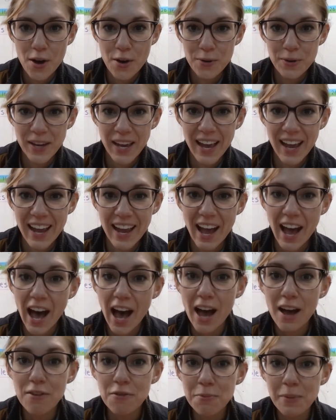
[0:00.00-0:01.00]
Okay,
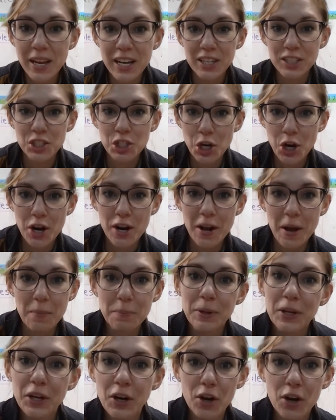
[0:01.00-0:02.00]
I've made a chart
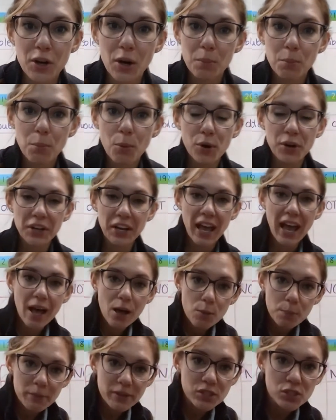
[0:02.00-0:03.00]
up here on our board to
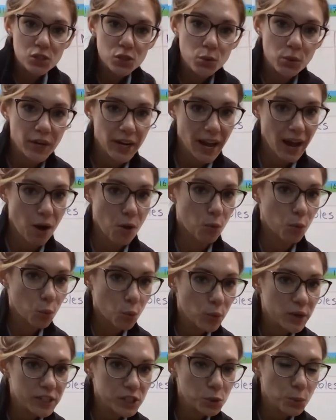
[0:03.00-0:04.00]
help us sort out
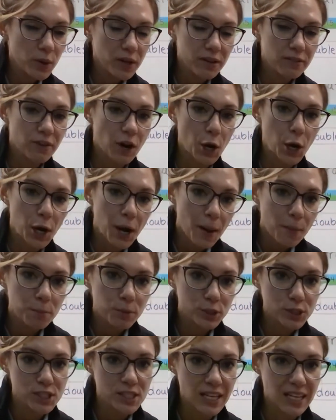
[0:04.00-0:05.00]
which one of our
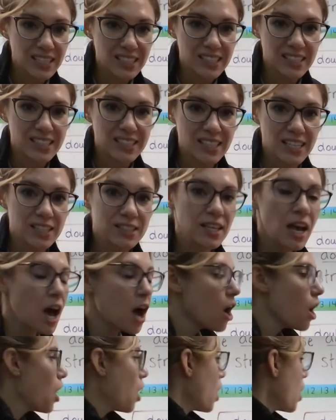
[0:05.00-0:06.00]
number sentences
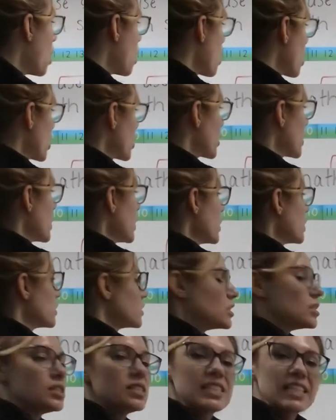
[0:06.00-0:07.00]
are
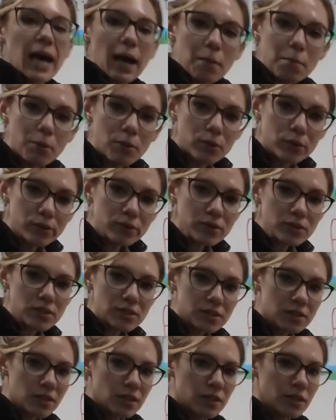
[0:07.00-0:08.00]

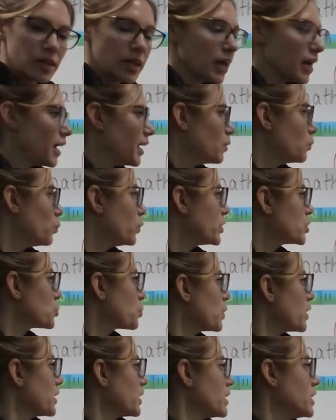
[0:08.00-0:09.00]
doubles and
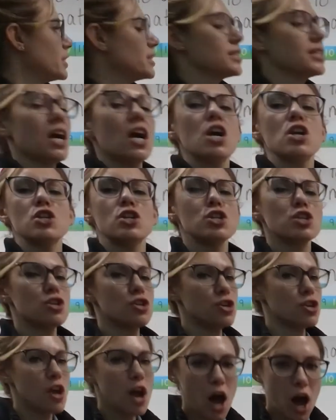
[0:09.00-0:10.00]
which one is
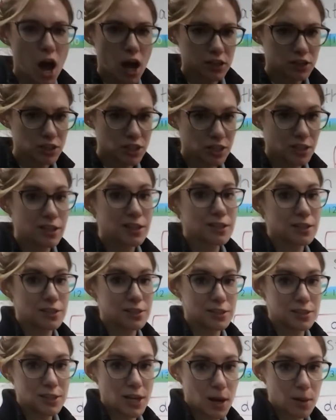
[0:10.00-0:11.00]
not
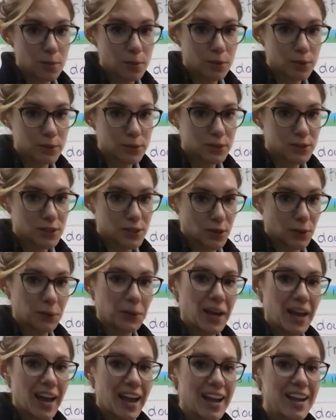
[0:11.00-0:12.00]
doubles,
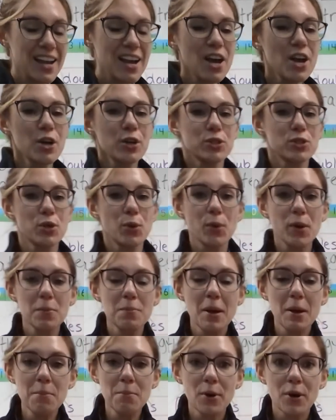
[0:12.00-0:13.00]
okay? So
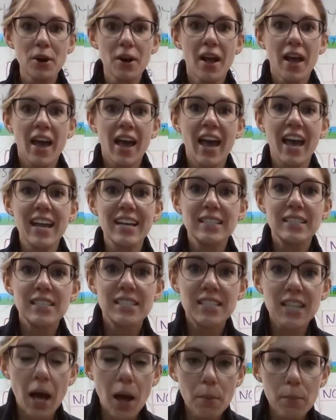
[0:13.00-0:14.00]
remember, a
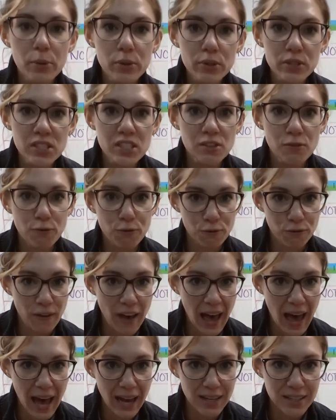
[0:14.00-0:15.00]
doubles
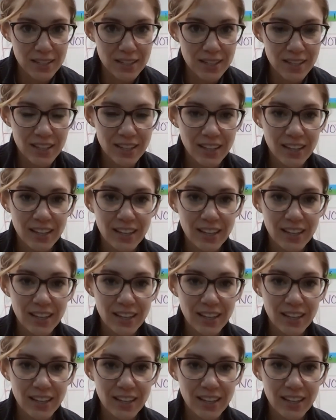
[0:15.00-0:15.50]
fact